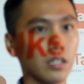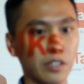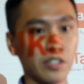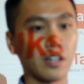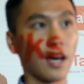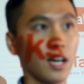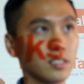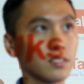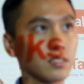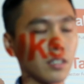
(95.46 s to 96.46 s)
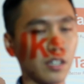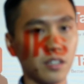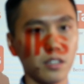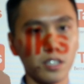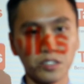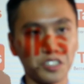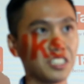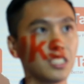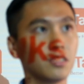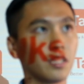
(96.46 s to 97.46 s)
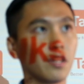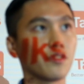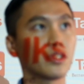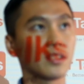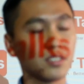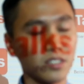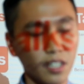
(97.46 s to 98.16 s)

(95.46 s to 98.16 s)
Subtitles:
in the class, in the city, and everything.